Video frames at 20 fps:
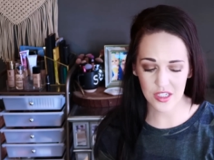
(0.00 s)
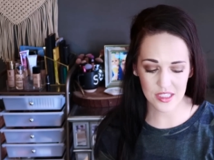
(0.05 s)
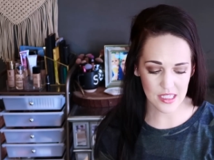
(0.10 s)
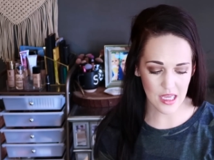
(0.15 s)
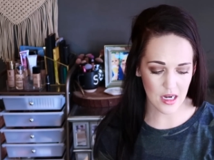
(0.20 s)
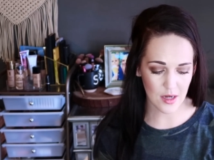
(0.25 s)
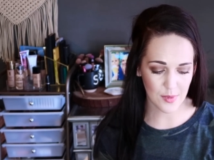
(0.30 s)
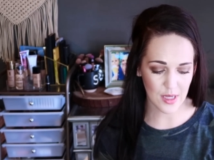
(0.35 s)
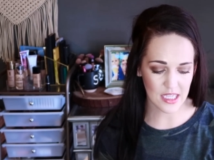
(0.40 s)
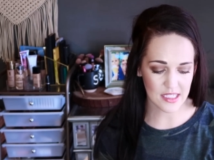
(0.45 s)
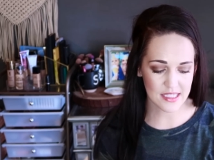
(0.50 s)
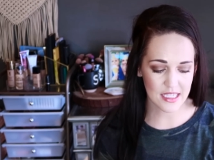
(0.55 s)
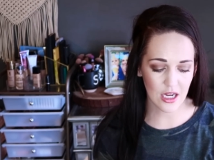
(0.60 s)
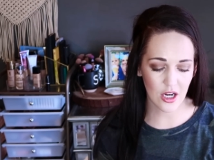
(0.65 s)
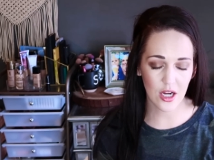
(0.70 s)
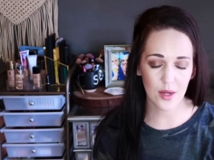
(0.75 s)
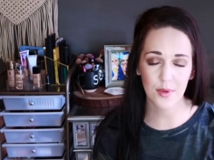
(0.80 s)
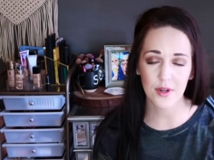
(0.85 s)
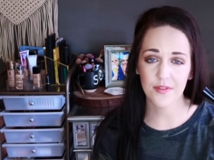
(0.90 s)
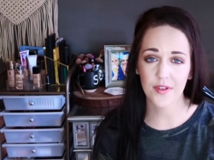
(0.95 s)
on a
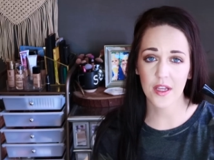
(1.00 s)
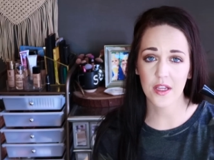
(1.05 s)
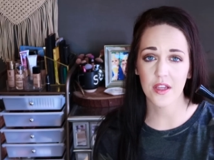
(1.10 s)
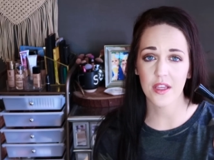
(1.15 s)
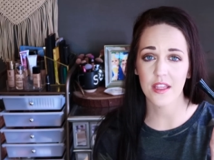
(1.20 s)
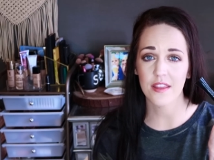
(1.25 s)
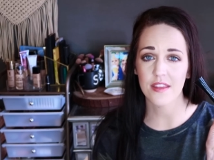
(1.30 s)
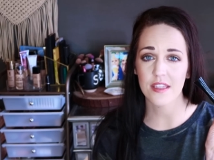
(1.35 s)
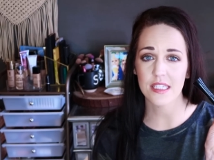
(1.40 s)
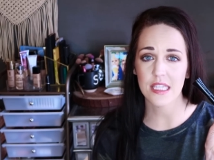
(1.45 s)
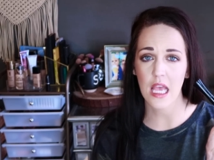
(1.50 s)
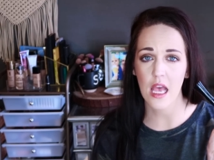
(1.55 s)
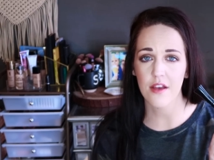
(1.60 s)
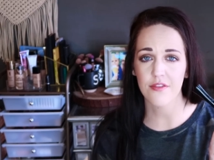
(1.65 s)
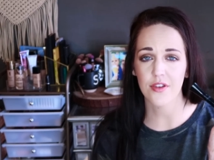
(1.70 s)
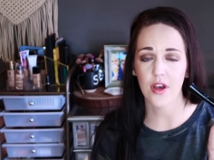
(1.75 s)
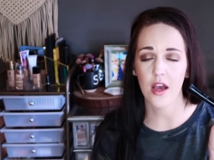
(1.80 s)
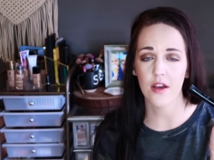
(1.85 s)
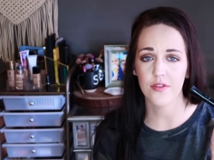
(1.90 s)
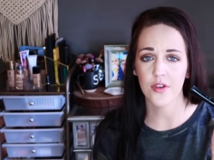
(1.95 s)
mascara, but if I could get this
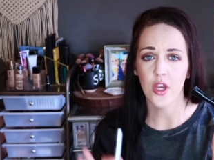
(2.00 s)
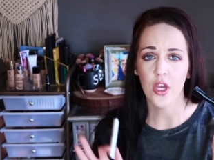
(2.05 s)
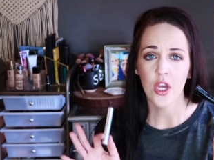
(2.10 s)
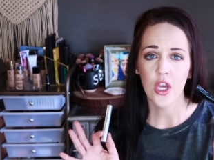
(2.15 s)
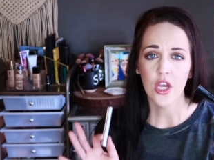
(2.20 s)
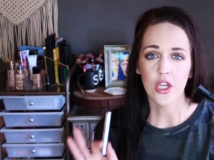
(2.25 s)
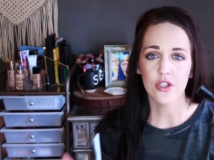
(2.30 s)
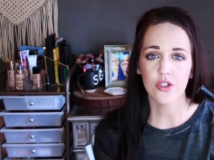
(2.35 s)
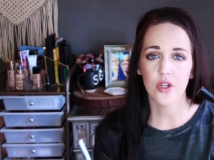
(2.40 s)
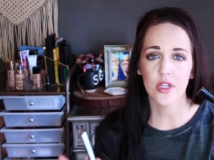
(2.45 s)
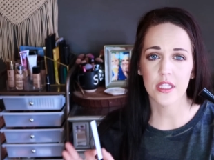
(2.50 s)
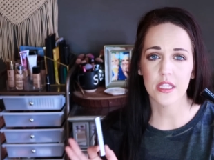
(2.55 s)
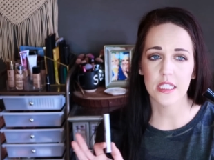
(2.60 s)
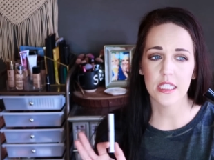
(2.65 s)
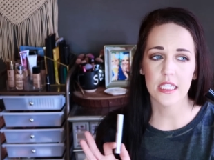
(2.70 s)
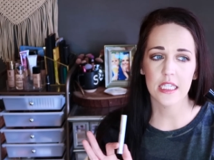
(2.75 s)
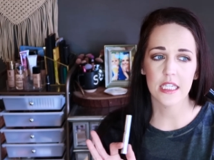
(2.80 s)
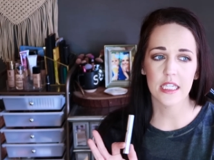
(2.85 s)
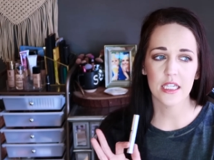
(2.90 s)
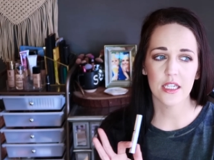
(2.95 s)
half off during
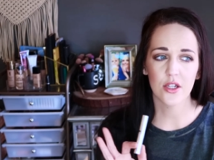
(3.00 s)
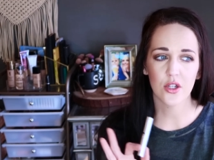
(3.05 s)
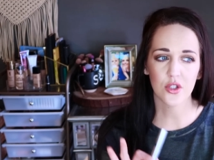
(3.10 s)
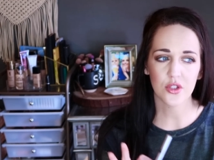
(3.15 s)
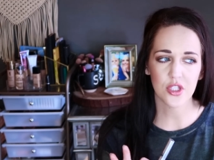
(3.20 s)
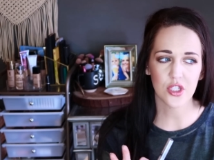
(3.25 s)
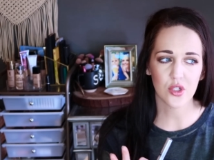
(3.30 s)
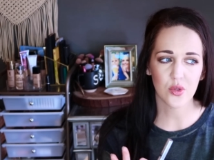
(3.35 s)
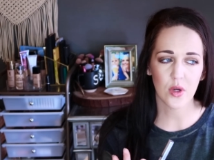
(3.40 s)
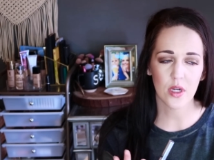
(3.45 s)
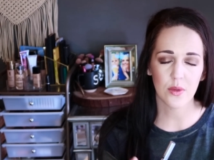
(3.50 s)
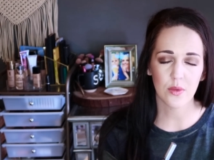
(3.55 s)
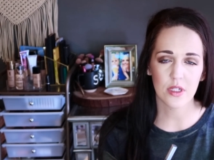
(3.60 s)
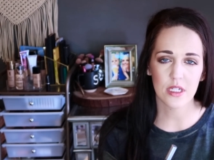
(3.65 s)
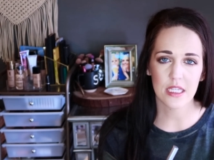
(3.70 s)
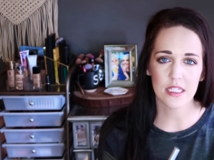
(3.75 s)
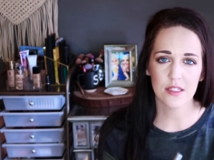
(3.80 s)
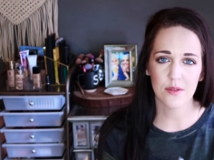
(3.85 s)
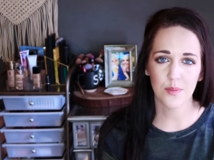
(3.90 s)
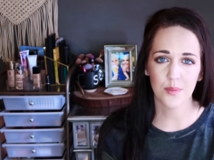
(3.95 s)
the Ulta 21
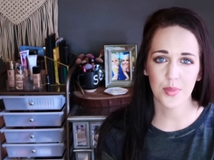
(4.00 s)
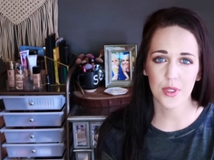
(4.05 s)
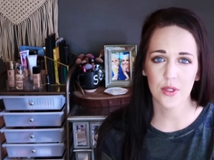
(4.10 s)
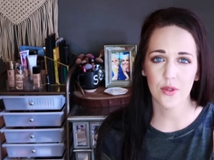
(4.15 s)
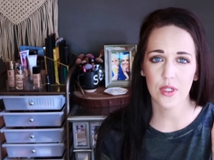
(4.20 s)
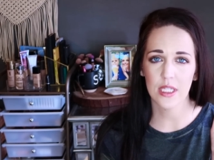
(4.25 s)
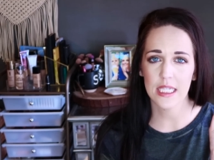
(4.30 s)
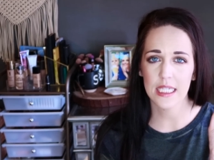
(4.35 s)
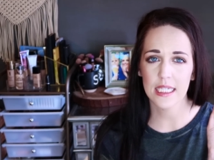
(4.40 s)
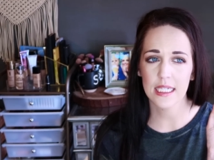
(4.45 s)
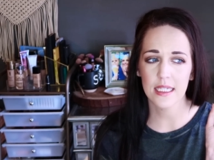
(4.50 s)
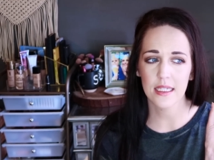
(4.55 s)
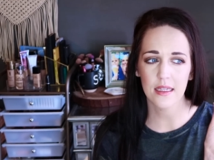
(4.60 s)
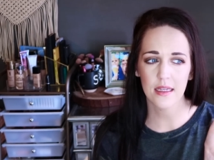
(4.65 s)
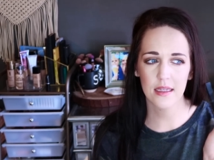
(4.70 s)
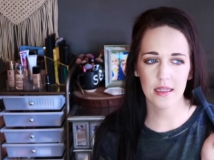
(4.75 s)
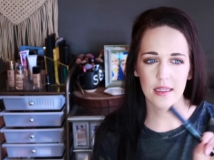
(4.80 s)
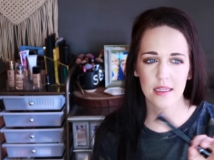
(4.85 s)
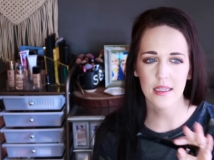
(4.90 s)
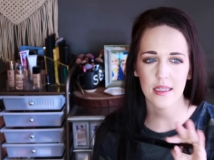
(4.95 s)
Days of Beauty
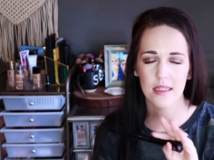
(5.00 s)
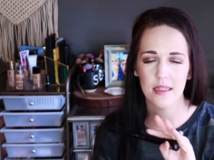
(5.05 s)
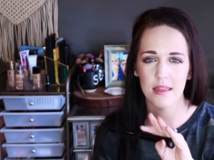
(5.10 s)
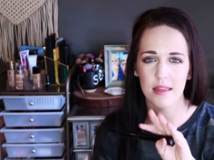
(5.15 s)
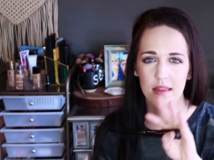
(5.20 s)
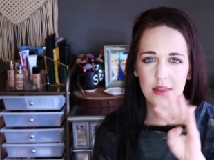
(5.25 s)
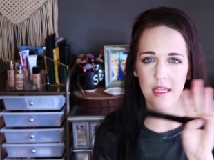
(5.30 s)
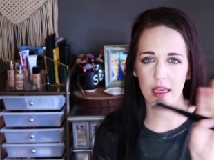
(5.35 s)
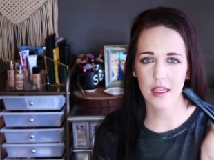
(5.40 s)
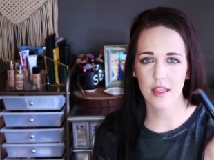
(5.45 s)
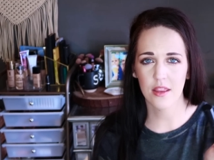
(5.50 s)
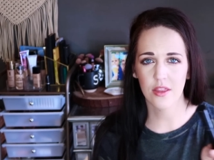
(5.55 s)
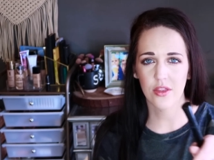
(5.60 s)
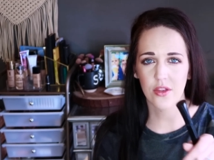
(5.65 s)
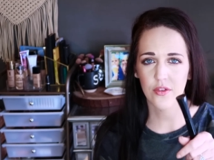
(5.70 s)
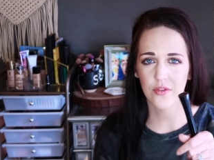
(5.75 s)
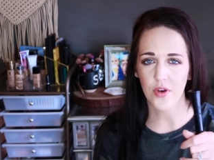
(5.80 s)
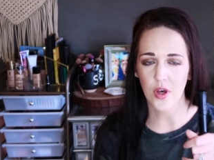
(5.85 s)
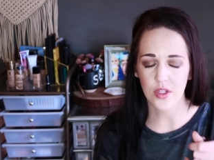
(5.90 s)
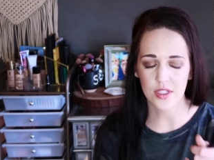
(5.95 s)
in like
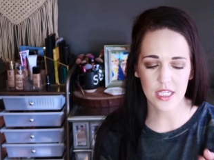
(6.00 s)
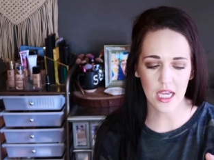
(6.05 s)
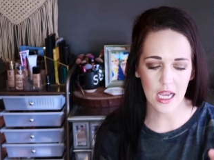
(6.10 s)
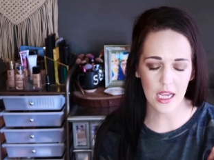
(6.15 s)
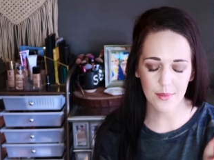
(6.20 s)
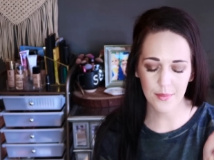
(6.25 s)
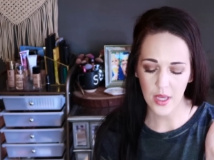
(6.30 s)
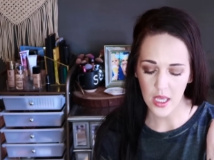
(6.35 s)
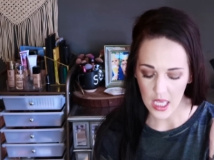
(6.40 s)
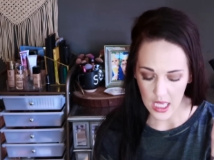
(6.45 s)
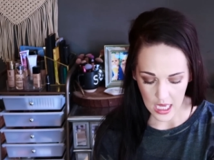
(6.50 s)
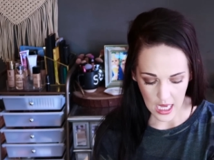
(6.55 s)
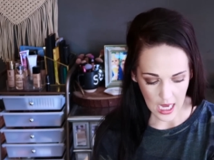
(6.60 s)
the fall time,